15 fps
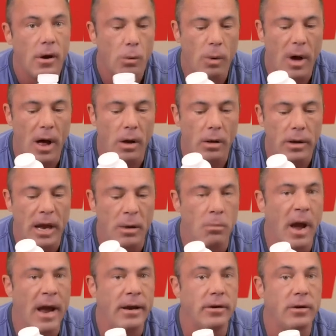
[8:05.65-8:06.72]
well, it
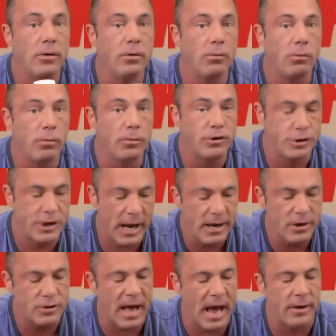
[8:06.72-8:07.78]
might
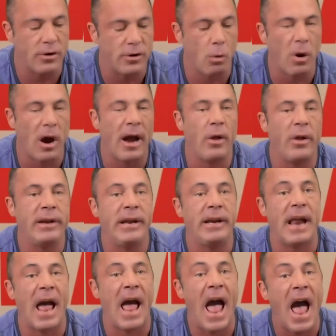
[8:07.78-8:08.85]
change that to where I only need
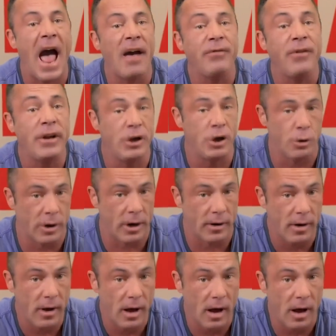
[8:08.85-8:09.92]
a half a unit
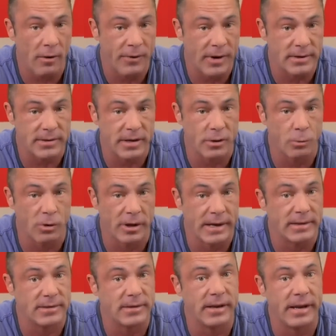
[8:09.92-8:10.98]
of insulin
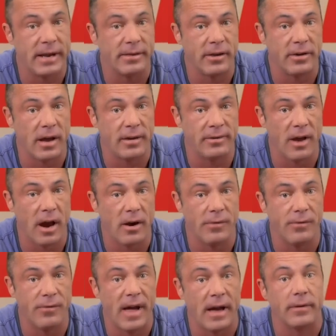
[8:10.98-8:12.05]
release to get the desired
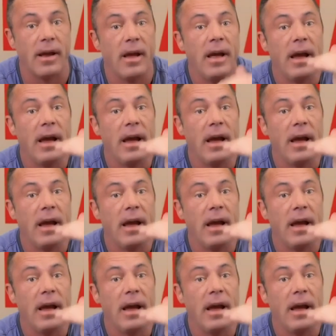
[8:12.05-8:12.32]
effect.